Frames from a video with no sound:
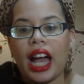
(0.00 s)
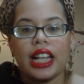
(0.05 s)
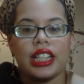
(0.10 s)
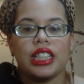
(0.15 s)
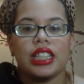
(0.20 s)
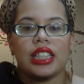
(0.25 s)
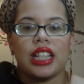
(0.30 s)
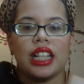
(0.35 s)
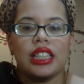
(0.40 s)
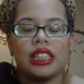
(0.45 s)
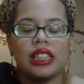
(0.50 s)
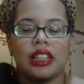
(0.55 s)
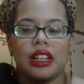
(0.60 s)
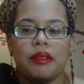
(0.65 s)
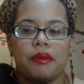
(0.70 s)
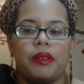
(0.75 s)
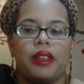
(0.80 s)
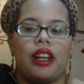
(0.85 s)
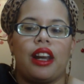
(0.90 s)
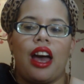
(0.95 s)
I just ended
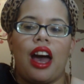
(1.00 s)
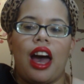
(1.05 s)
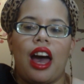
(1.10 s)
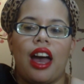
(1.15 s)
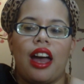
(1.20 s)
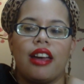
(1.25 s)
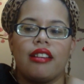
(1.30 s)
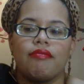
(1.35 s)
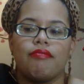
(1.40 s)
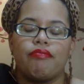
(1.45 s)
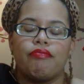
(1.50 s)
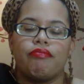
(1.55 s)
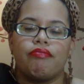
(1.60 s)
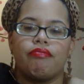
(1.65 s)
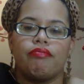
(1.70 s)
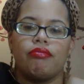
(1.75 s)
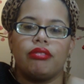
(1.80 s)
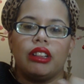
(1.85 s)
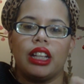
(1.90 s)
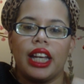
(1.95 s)
up that I
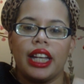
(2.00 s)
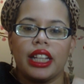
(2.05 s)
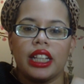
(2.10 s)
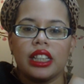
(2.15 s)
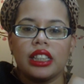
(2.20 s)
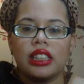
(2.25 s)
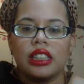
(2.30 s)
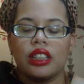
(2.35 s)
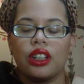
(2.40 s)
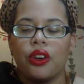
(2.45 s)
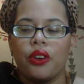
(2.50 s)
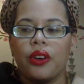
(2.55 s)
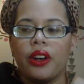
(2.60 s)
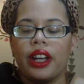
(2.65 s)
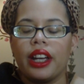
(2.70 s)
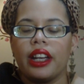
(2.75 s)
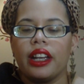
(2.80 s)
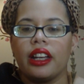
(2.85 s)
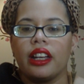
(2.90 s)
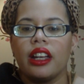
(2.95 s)
liked
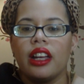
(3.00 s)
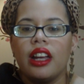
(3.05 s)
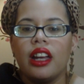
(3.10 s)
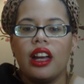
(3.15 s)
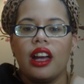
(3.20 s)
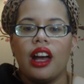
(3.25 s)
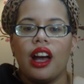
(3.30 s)
going